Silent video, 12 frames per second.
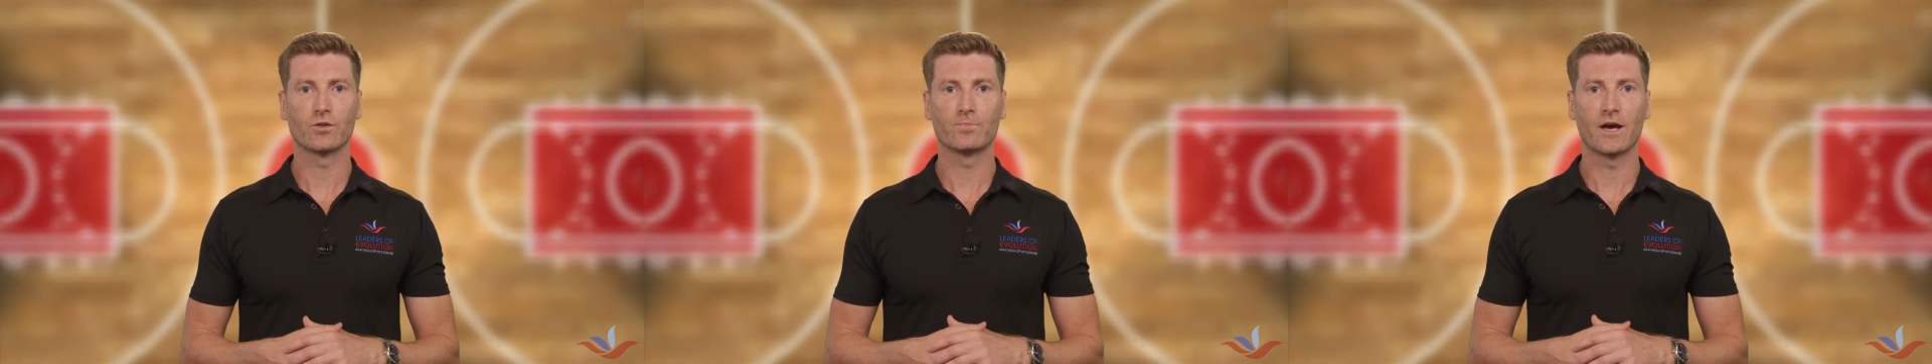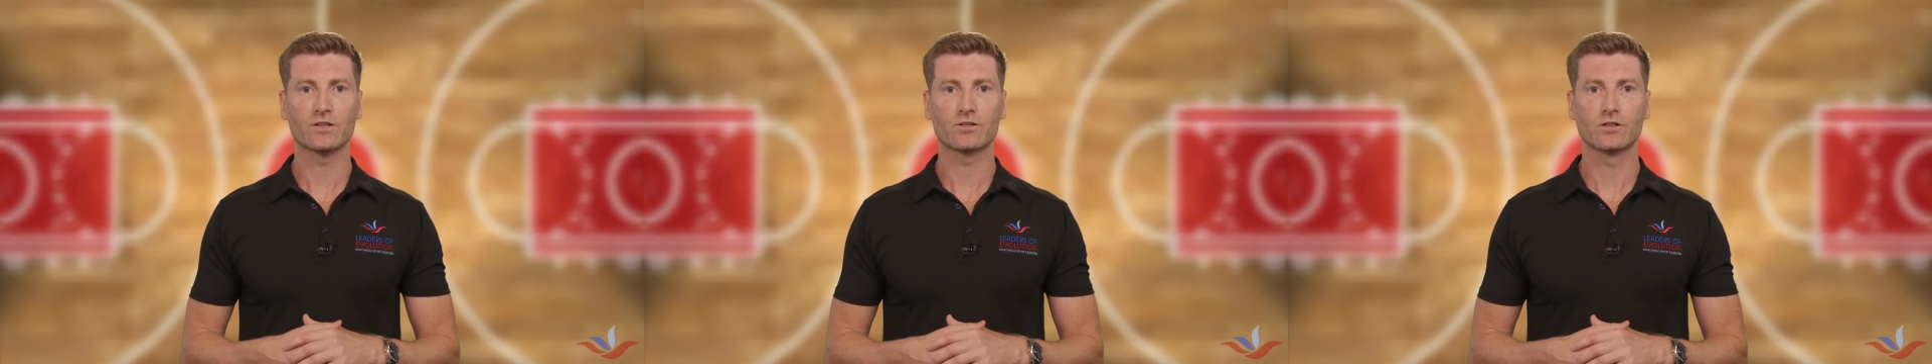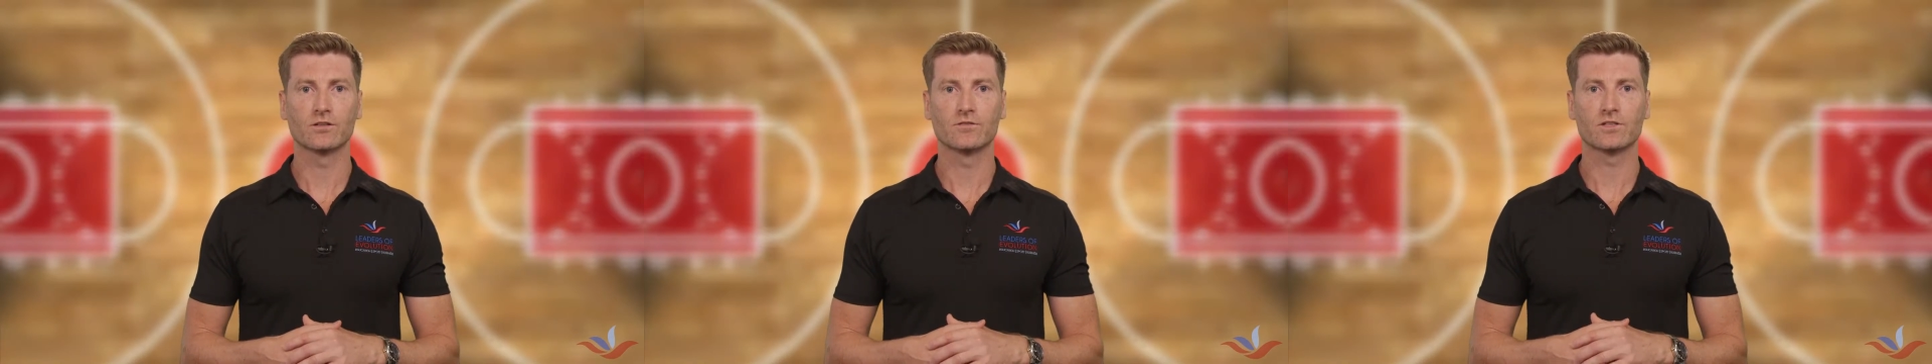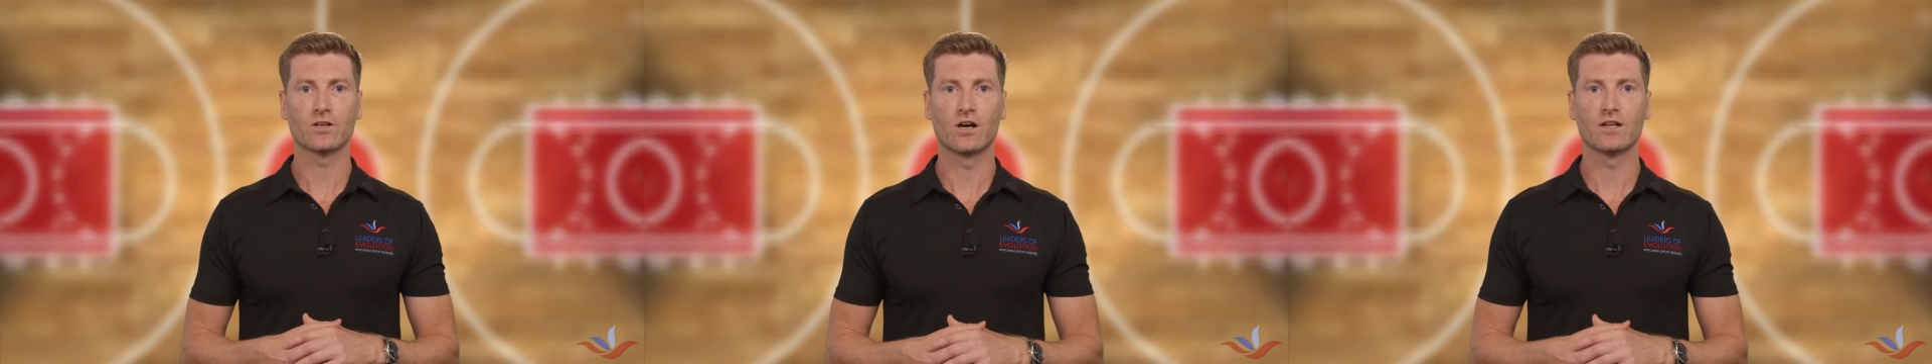a Bachelor
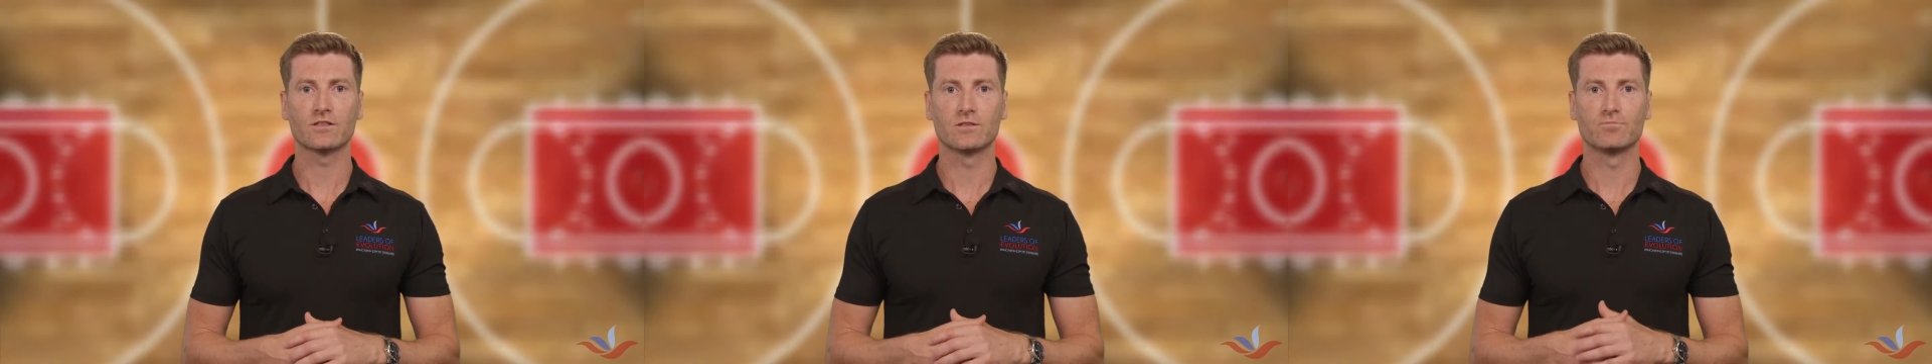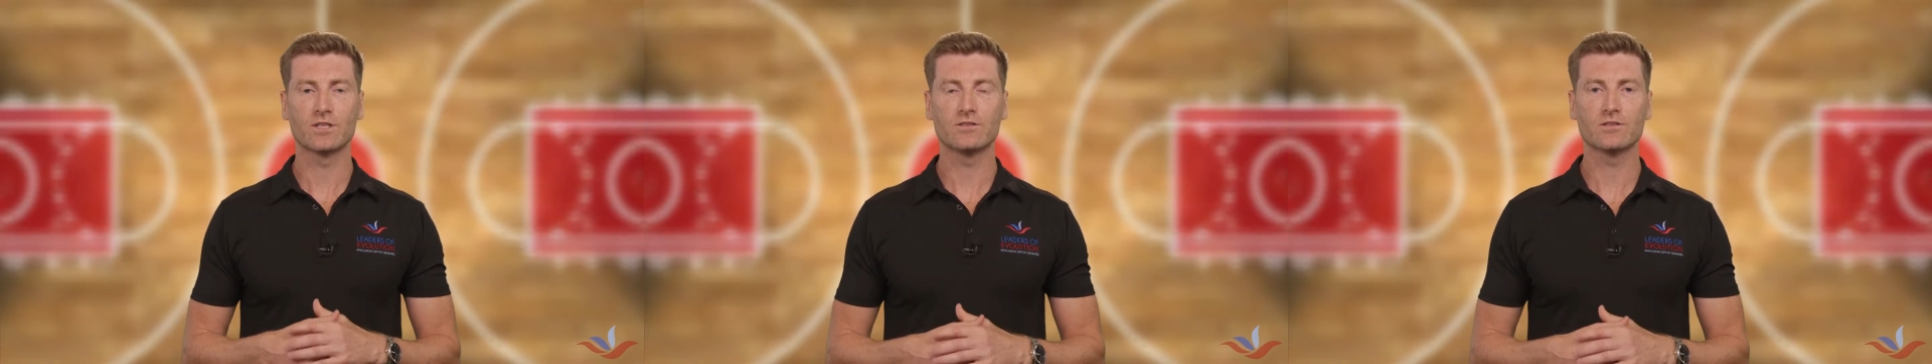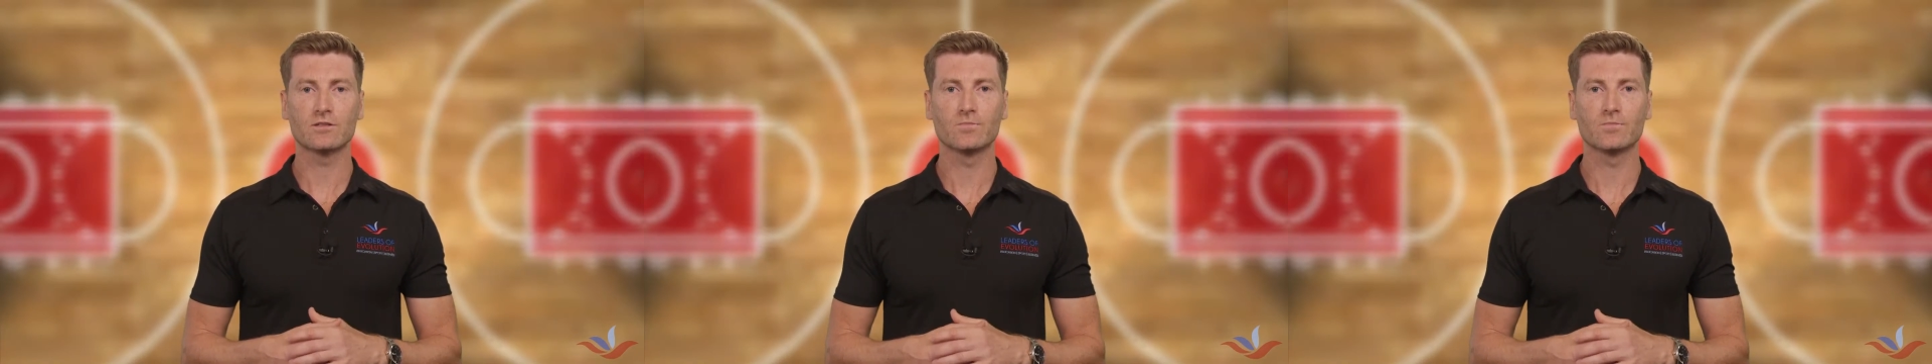of Science in Business